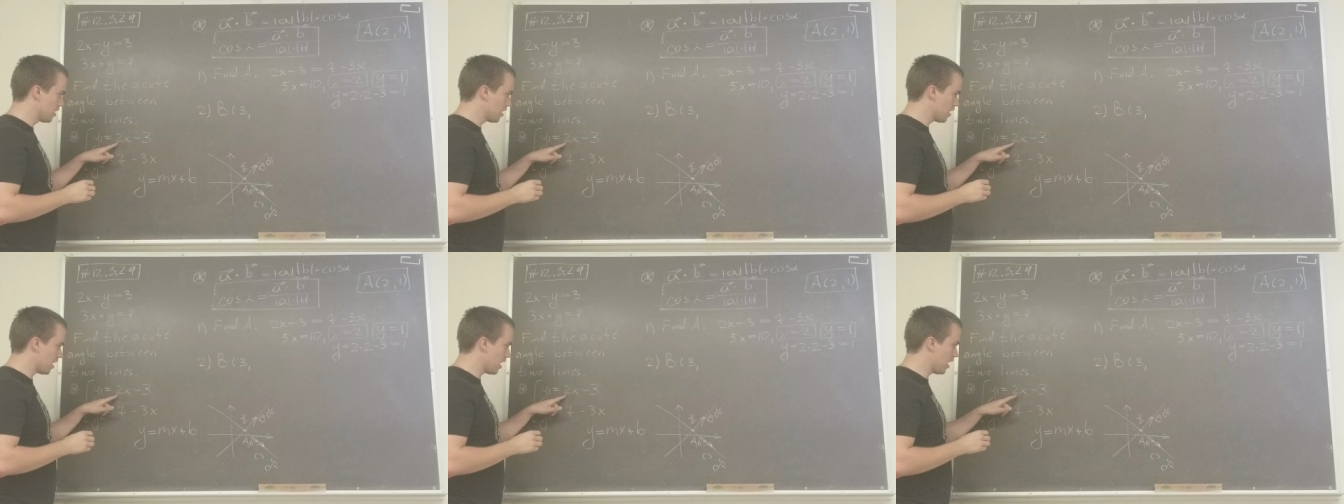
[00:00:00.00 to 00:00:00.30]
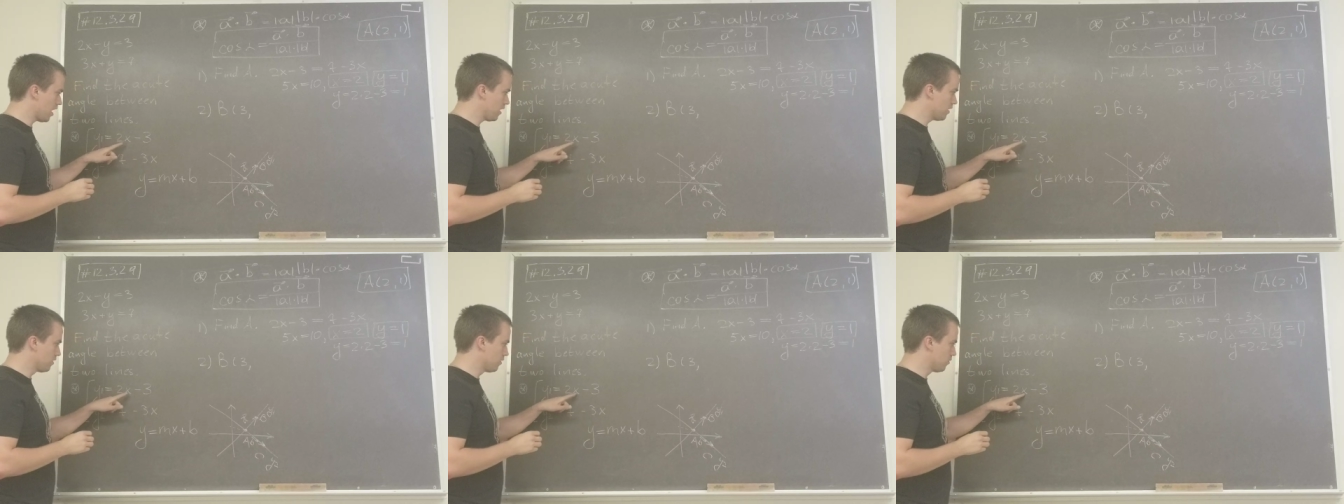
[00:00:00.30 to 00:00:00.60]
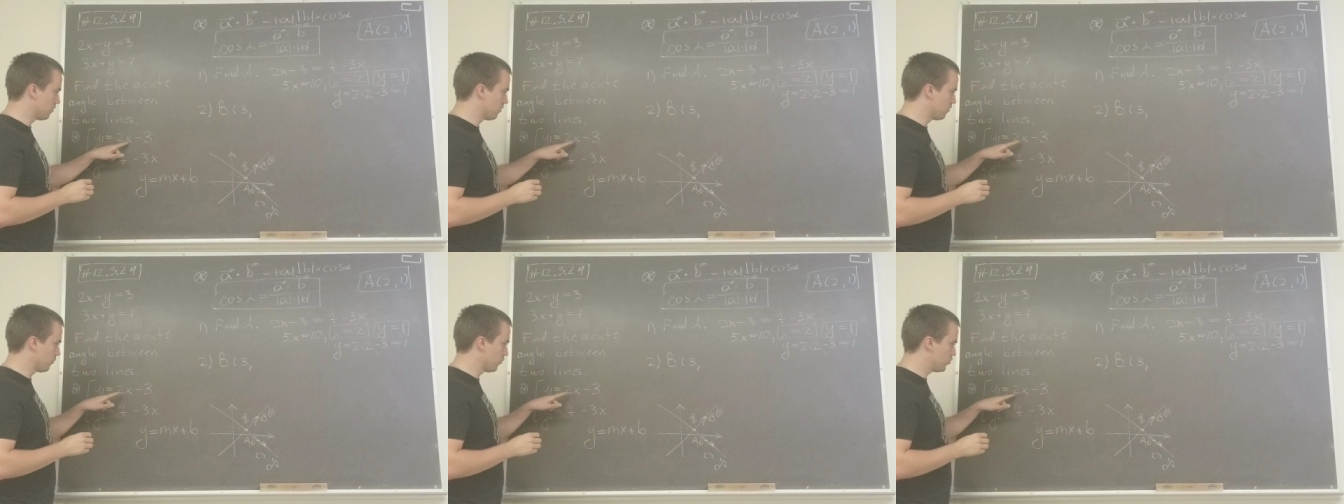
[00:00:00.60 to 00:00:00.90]

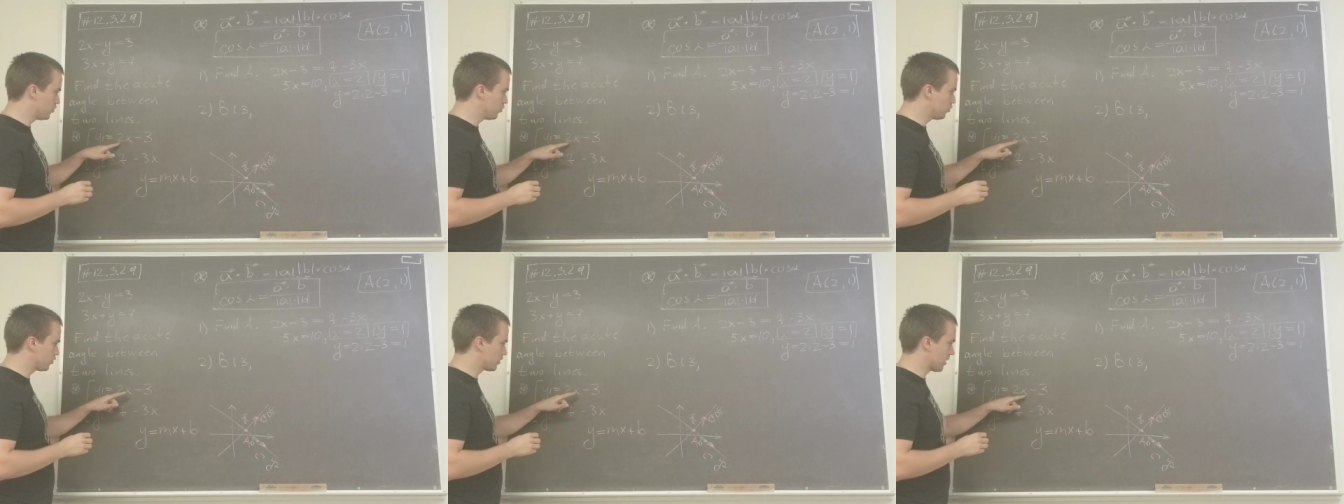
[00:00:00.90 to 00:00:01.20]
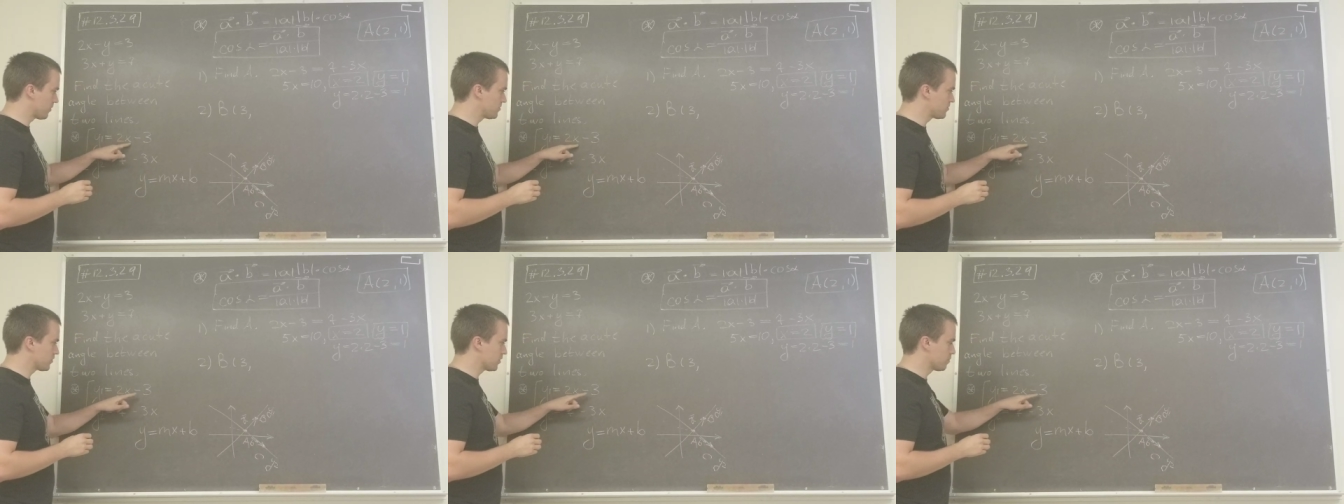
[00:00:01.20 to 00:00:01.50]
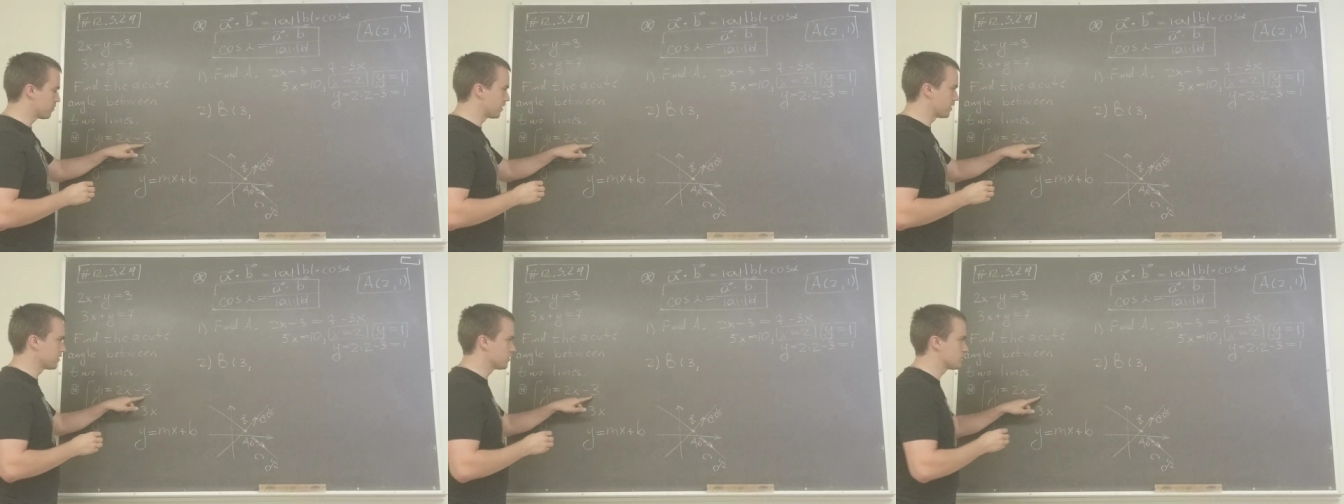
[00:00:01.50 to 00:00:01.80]
and 2 times 3
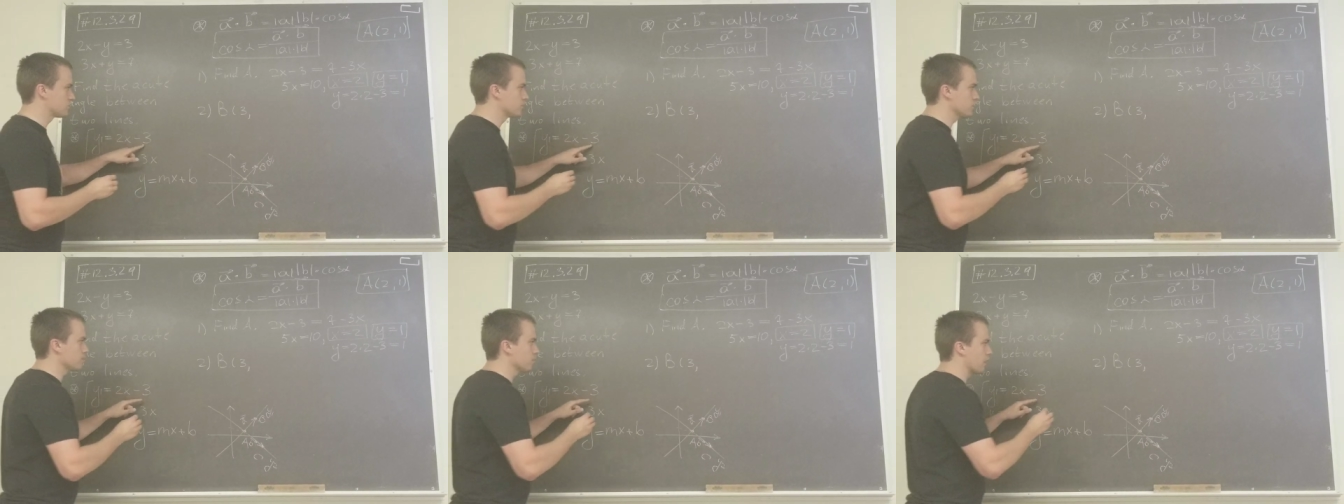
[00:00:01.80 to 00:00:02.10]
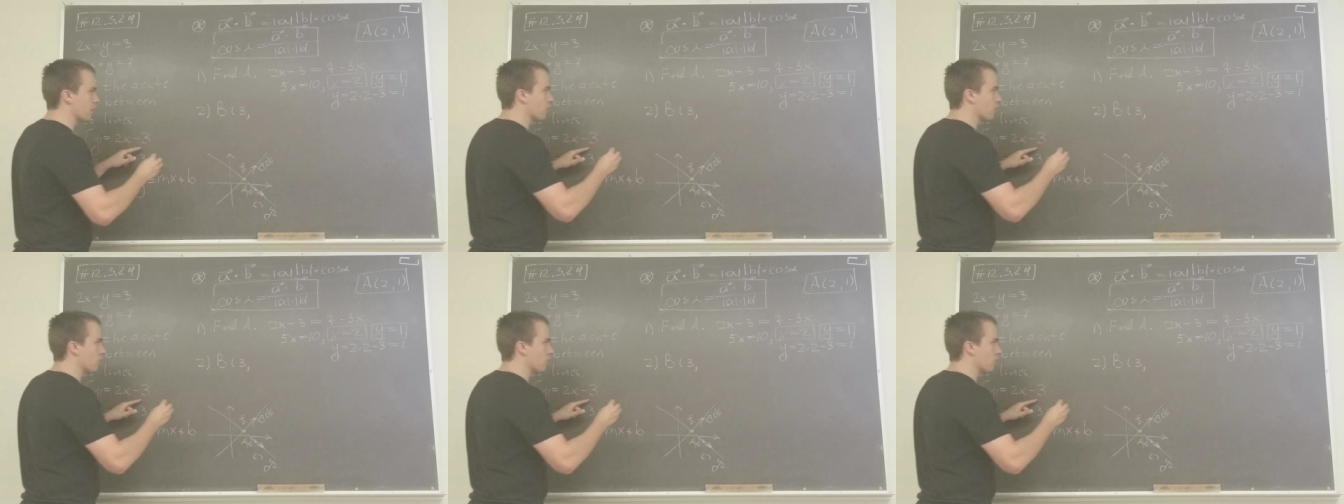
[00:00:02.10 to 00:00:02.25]
minus 3, my